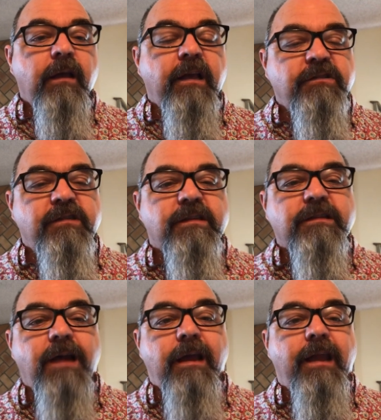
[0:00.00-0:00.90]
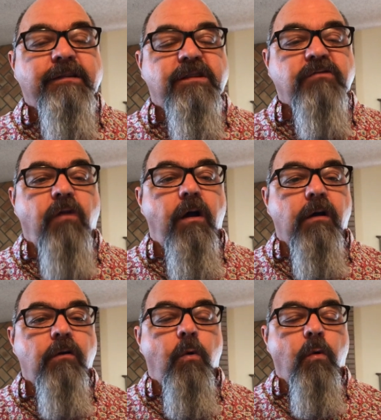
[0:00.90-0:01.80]
It's just not as
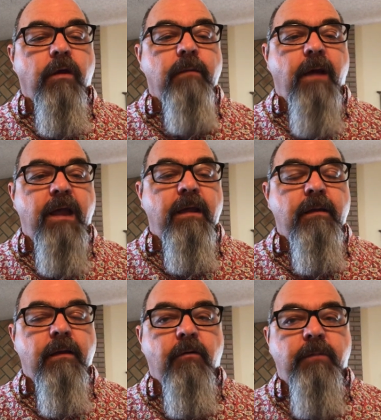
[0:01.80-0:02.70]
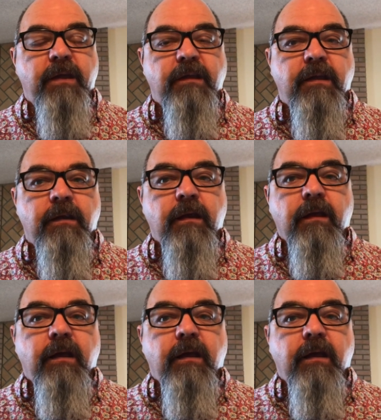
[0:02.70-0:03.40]
strong, or in my opinion,